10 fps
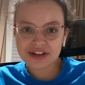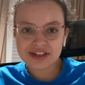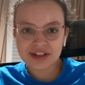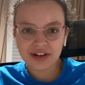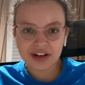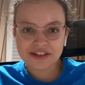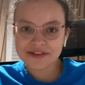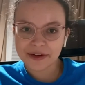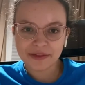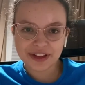scholar
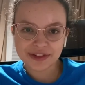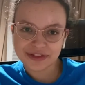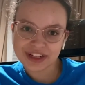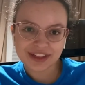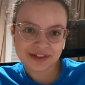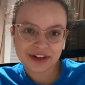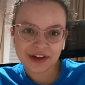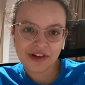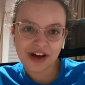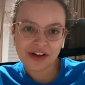from the
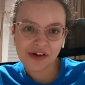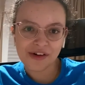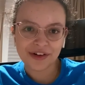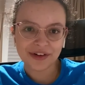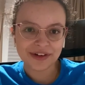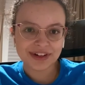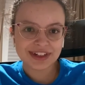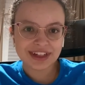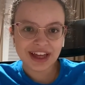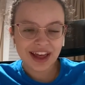2021 cohort
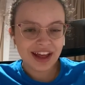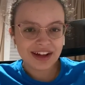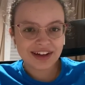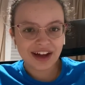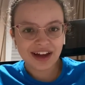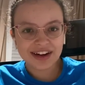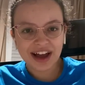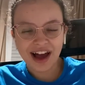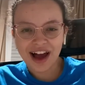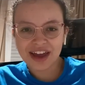that
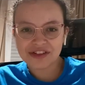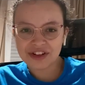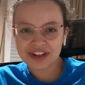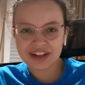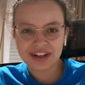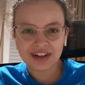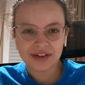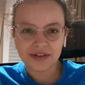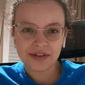I already knew